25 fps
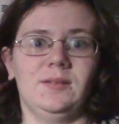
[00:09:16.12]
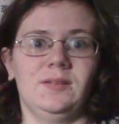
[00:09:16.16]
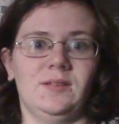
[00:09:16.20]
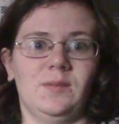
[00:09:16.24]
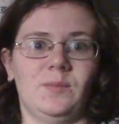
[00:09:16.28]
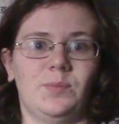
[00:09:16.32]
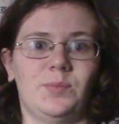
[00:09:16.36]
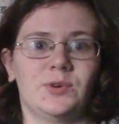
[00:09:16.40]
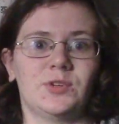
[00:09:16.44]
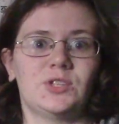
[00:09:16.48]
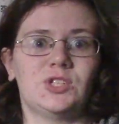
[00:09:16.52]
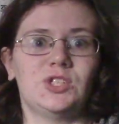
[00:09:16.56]

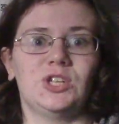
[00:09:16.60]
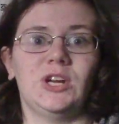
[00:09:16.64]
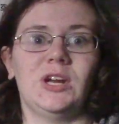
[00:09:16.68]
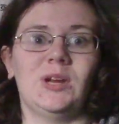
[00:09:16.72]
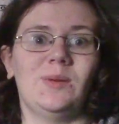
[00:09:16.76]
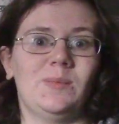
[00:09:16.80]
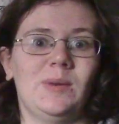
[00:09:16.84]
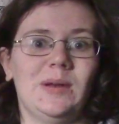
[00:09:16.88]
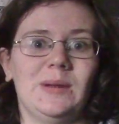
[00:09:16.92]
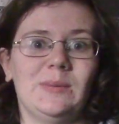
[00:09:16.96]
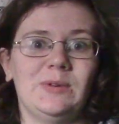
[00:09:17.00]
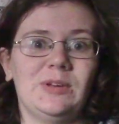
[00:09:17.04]

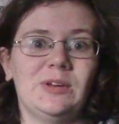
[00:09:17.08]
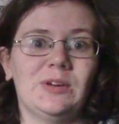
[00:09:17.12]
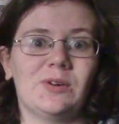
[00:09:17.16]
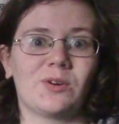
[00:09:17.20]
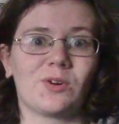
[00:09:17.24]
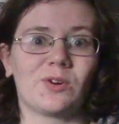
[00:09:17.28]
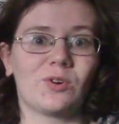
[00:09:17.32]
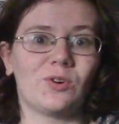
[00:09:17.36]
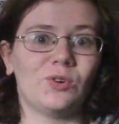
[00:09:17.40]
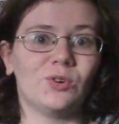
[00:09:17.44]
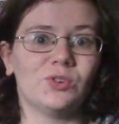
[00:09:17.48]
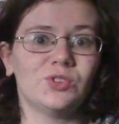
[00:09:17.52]
appreciate maybe
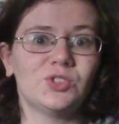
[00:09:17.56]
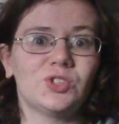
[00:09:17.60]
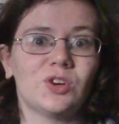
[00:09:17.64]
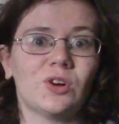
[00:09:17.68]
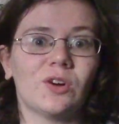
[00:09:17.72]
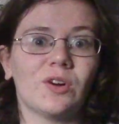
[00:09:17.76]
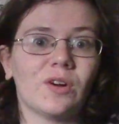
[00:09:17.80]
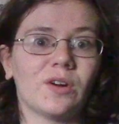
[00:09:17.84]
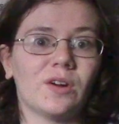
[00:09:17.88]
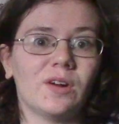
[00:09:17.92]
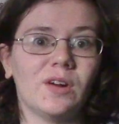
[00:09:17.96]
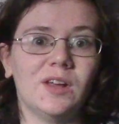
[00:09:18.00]
her
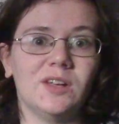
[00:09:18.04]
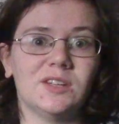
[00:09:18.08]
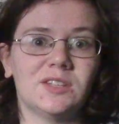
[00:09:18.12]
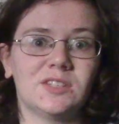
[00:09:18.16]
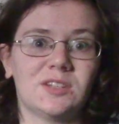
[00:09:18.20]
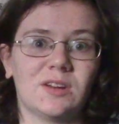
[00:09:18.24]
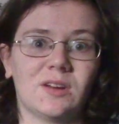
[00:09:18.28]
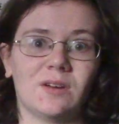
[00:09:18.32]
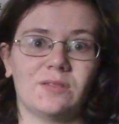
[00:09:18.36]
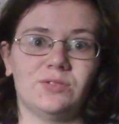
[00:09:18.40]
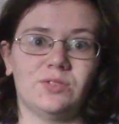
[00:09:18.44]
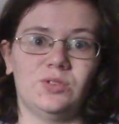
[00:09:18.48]
culture and
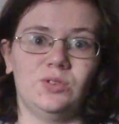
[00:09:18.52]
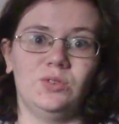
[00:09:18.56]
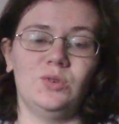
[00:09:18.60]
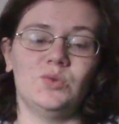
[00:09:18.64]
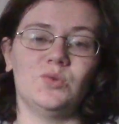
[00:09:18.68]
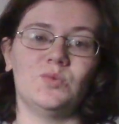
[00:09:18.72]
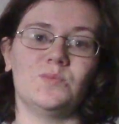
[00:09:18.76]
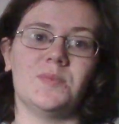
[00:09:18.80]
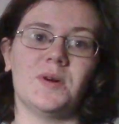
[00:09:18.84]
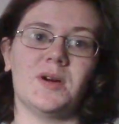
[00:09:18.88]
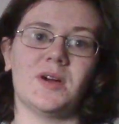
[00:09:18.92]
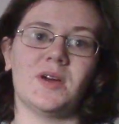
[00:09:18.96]
stuff
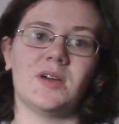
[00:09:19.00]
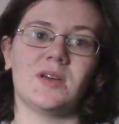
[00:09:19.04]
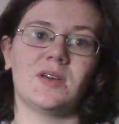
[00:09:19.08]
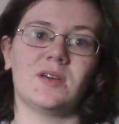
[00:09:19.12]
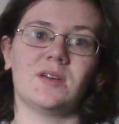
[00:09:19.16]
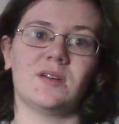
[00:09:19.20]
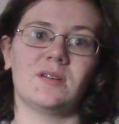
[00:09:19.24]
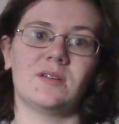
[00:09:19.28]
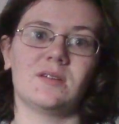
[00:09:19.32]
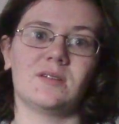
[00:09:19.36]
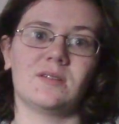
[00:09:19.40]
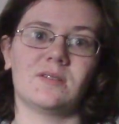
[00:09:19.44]
too,
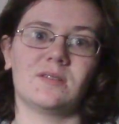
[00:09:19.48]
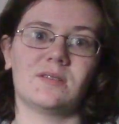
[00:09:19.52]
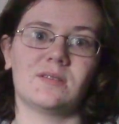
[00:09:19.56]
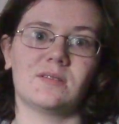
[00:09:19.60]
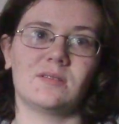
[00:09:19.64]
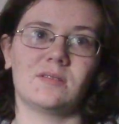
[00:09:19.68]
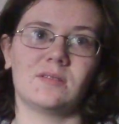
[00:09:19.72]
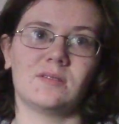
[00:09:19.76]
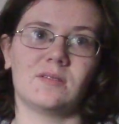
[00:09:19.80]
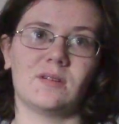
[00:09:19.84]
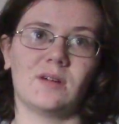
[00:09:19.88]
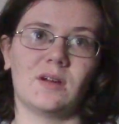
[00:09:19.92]
but
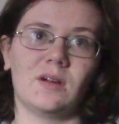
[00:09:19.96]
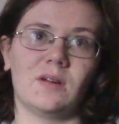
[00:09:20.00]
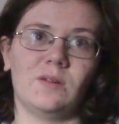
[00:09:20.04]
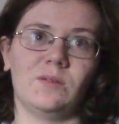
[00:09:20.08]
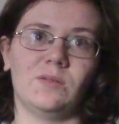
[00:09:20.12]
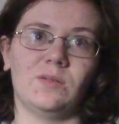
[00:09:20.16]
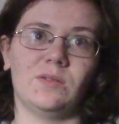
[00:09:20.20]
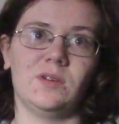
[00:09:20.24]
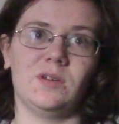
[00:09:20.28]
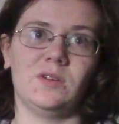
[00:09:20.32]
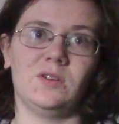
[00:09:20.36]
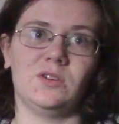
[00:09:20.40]
I
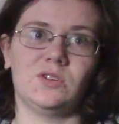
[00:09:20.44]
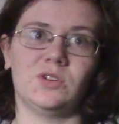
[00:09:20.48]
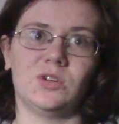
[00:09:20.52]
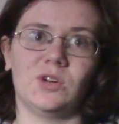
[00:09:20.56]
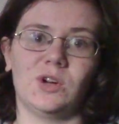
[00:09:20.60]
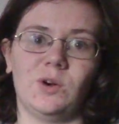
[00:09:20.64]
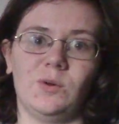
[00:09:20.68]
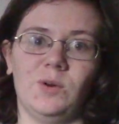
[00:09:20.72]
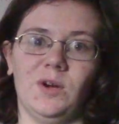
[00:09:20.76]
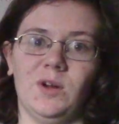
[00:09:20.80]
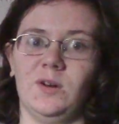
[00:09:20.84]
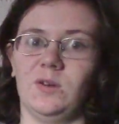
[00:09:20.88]
don't think you should
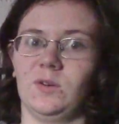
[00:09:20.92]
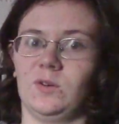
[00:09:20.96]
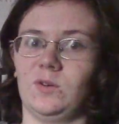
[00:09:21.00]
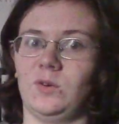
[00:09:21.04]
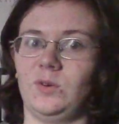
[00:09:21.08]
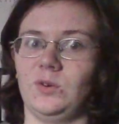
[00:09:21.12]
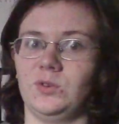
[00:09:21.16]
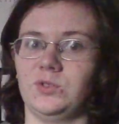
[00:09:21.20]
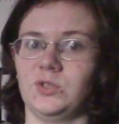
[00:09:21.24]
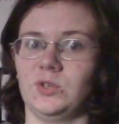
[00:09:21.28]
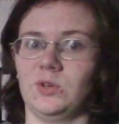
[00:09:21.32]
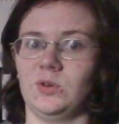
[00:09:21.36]
equate her
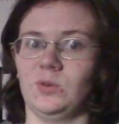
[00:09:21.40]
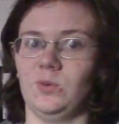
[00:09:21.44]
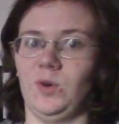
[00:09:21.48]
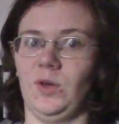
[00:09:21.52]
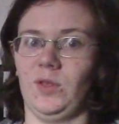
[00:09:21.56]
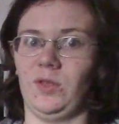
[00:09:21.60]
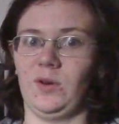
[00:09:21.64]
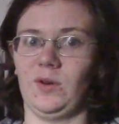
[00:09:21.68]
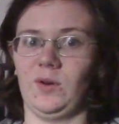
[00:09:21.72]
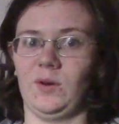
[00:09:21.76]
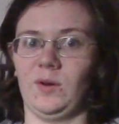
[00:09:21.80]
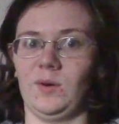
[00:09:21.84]
culture
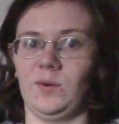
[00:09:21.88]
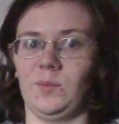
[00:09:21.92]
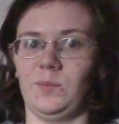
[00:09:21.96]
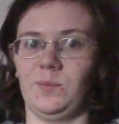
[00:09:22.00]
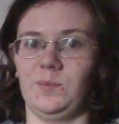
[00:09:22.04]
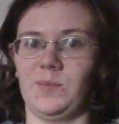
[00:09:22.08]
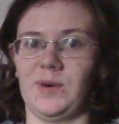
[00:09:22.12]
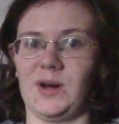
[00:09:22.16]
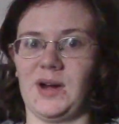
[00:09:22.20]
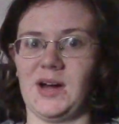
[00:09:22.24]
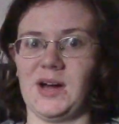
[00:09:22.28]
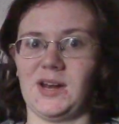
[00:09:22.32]
with her
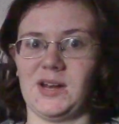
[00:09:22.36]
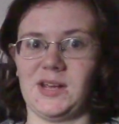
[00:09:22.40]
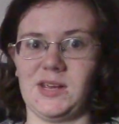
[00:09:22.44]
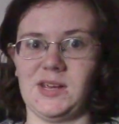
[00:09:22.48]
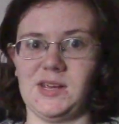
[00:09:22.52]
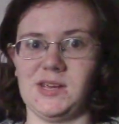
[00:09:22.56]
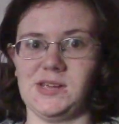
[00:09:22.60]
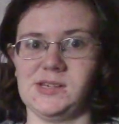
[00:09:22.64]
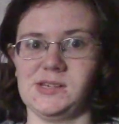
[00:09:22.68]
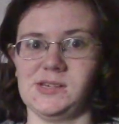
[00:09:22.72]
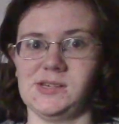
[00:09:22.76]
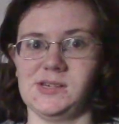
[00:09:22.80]

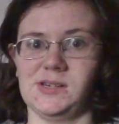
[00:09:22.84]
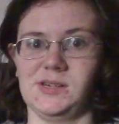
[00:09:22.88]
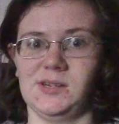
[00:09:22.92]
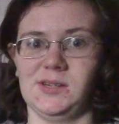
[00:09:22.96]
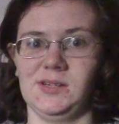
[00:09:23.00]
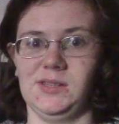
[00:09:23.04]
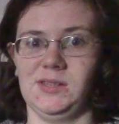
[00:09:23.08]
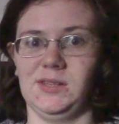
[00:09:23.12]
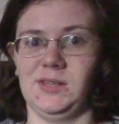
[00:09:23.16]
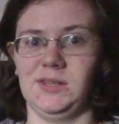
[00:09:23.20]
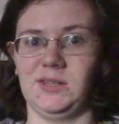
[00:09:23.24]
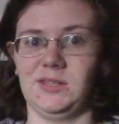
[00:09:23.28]
body.
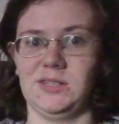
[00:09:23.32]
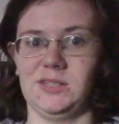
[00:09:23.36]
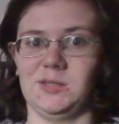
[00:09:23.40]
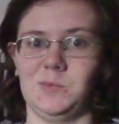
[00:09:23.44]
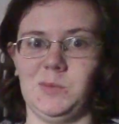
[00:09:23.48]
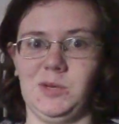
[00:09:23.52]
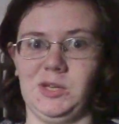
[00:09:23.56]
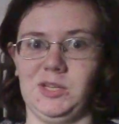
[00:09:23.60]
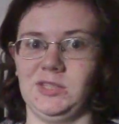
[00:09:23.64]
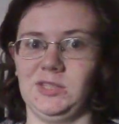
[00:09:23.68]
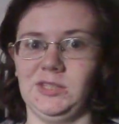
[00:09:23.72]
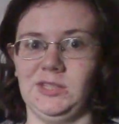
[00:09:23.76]
That
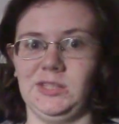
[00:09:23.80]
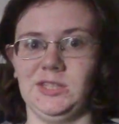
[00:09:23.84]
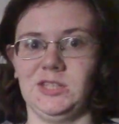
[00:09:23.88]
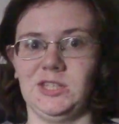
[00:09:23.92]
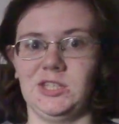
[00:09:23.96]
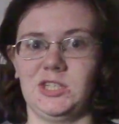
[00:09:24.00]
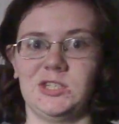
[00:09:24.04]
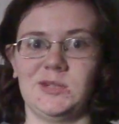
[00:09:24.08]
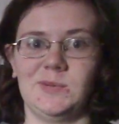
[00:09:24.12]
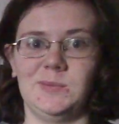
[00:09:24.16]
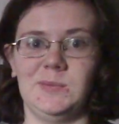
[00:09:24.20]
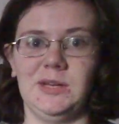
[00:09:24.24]
doesn't make
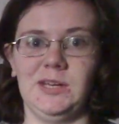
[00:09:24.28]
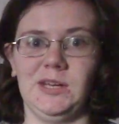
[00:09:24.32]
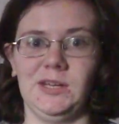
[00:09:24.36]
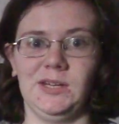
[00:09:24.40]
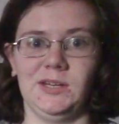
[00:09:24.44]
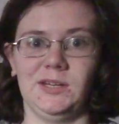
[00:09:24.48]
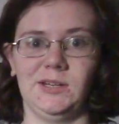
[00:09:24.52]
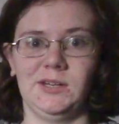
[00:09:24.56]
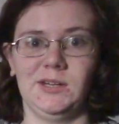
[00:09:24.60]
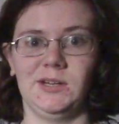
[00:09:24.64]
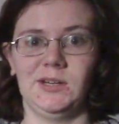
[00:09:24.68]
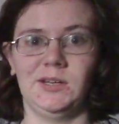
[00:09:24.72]
sense to
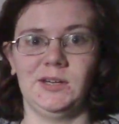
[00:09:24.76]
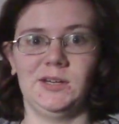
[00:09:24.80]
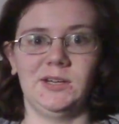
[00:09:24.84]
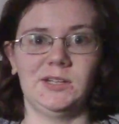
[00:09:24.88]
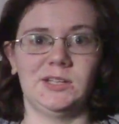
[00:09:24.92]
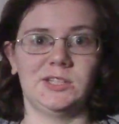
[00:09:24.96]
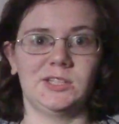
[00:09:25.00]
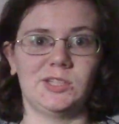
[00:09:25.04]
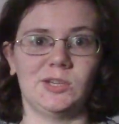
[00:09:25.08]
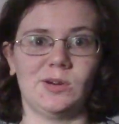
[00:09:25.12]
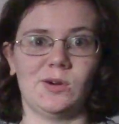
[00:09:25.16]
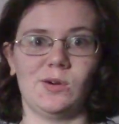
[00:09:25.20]
me.
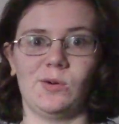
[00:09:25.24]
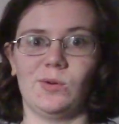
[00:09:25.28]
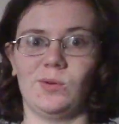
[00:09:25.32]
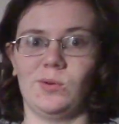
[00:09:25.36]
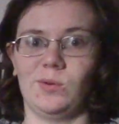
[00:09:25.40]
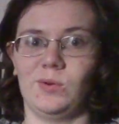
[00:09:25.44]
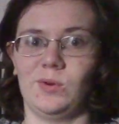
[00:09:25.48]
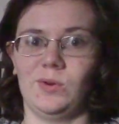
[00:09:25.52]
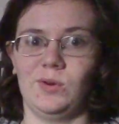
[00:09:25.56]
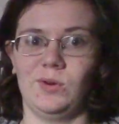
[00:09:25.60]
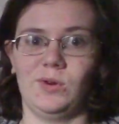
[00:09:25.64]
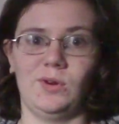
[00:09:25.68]

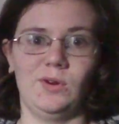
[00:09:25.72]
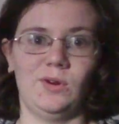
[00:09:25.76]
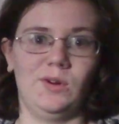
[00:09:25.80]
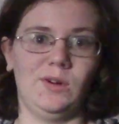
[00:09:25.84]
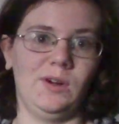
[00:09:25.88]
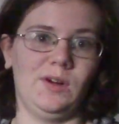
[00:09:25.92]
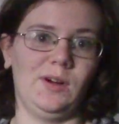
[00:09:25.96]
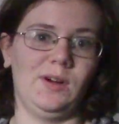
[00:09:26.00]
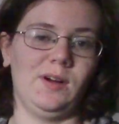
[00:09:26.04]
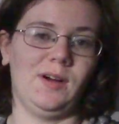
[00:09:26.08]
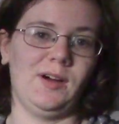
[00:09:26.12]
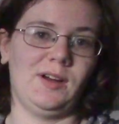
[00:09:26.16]
So
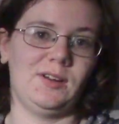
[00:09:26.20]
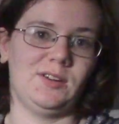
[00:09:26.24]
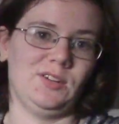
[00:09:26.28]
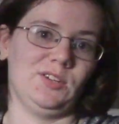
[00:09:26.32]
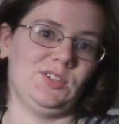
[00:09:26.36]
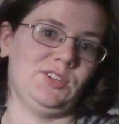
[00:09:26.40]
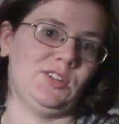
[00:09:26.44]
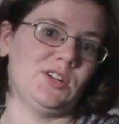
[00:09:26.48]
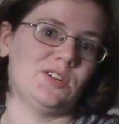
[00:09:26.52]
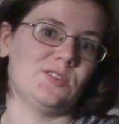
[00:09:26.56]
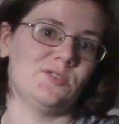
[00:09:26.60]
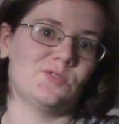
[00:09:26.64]
I
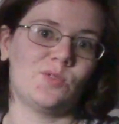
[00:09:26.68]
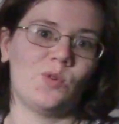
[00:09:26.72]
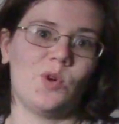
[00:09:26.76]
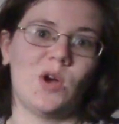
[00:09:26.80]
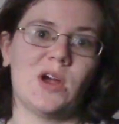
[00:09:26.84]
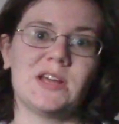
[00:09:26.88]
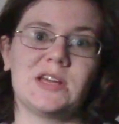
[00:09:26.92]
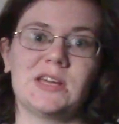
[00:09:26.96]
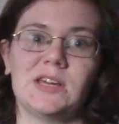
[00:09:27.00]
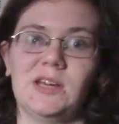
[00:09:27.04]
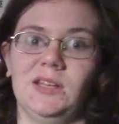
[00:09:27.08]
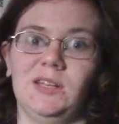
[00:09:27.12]
don't
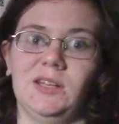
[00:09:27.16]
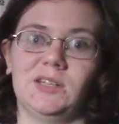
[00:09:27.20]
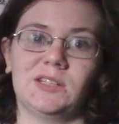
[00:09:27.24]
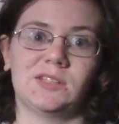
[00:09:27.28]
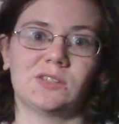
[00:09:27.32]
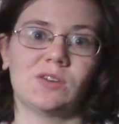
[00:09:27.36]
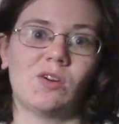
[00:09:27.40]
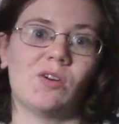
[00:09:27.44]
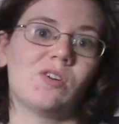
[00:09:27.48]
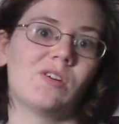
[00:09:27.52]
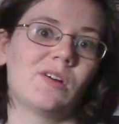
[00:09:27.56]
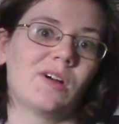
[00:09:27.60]
quite get
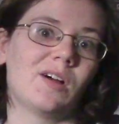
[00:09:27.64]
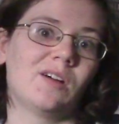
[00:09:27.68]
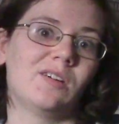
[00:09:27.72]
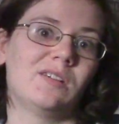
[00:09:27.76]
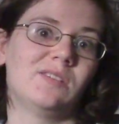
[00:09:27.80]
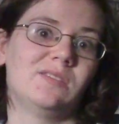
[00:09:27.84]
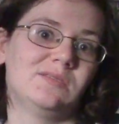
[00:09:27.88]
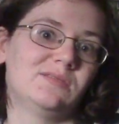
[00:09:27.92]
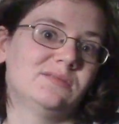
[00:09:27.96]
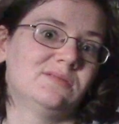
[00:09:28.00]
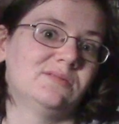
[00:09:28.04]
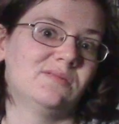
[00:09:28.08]
this
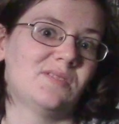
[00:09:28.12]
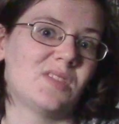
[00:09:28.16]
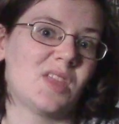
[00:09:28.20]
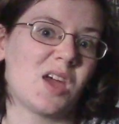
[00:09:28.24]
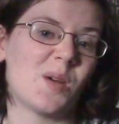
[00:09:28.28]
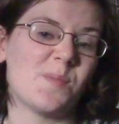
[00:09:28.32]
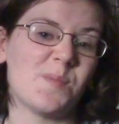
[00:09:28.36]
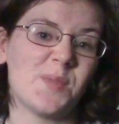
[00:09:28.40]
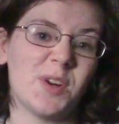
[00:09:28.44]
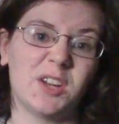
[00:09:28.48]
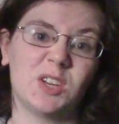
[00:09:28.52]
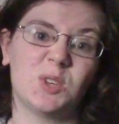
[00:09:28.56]
song
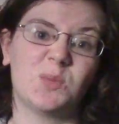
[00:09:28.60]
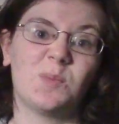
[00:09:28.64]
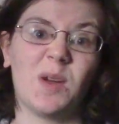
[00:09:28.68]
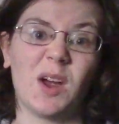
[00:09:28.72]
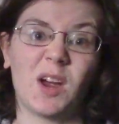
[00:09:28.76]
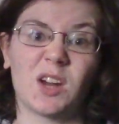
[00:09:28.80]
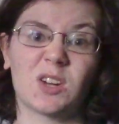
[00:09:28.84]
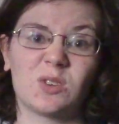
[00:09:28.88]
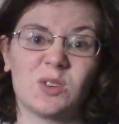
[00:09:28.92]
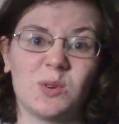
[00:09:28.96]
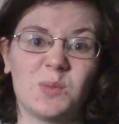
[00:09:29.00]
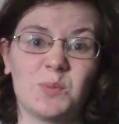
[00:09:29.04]
that much,
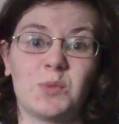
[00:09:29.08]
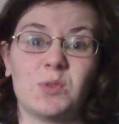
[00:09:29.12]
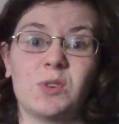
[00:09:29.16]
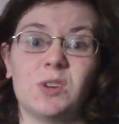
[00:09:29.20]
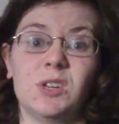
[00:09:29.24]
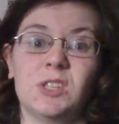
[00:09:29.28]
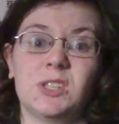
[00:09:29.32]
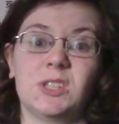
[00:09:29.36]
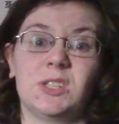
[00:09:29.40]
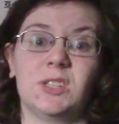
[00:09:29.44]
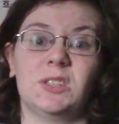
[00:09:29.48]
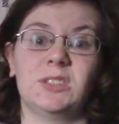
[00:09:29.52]
Backstreet
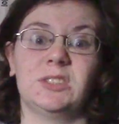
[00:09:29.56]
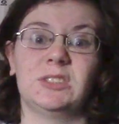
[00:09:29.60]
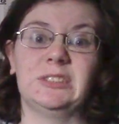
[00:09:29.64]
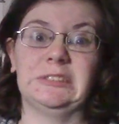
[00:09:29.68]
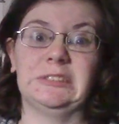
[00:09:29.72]
Boys.